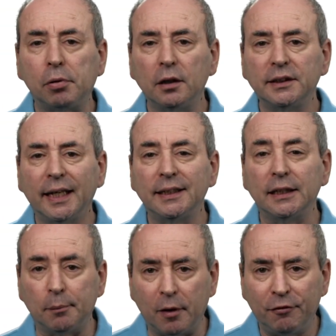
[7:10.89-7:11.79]

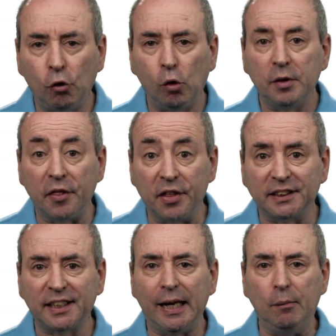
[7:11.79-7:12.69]
processes are performed the
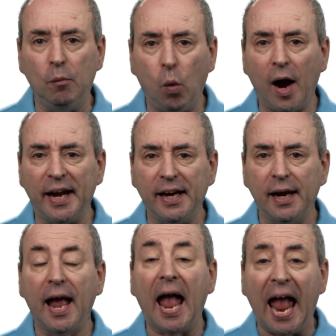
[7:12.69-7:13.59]
same way
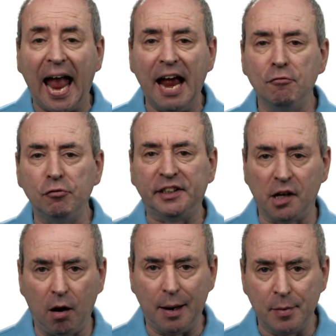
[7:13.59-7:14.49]
every
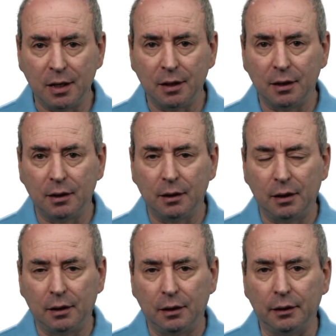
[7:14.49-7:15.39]
time,
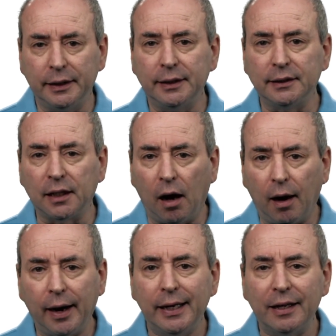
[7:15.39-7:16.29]
leading to
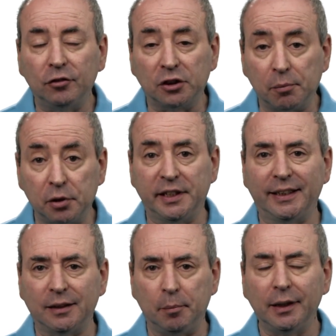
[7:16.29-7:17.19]
high levels of
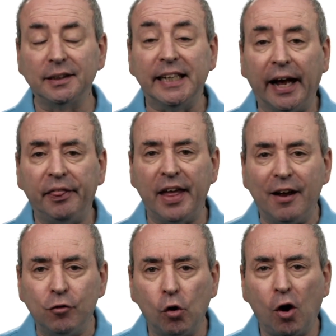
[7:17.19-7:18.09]
predictability and
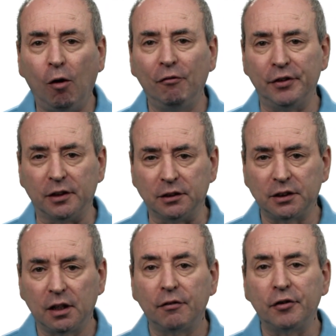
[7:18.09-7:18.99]
therefore
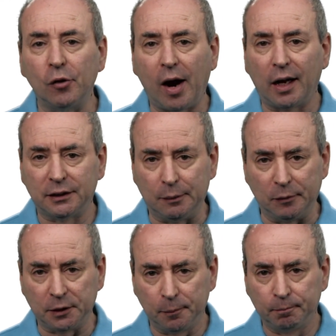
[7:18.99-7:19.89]
confidence for your
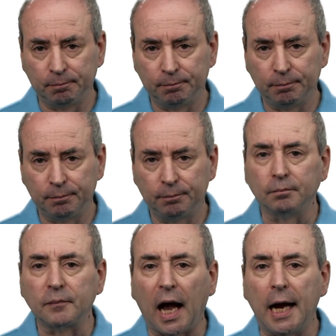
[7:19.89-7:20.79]
customers.
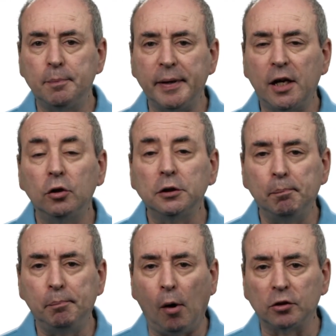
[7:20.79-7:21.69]
And because
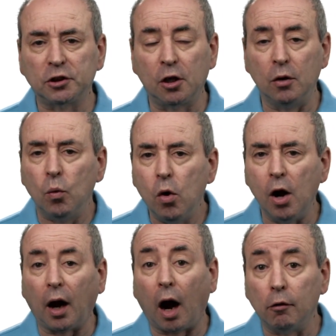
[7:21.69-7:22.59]
bots can
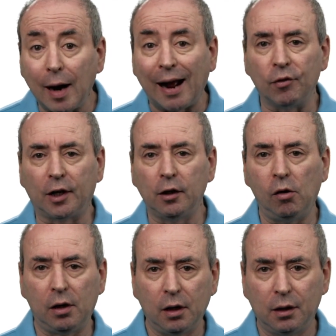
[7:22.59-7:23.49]
work around the
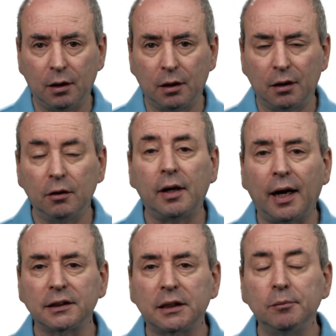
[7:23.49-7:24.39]
clock, your
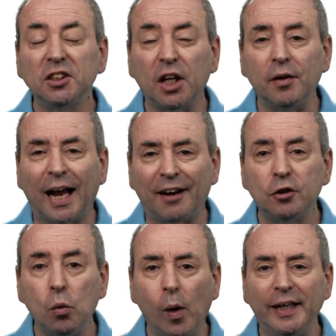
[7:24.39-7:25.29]
customers don't have
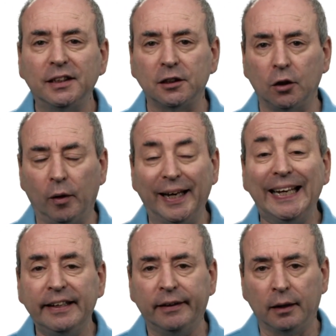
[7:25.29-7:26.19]
to wait as long
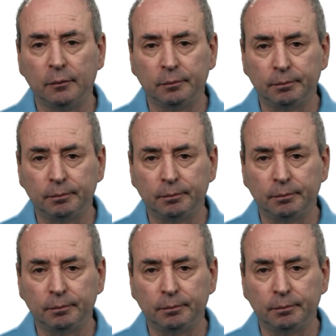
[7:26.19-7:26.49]
either.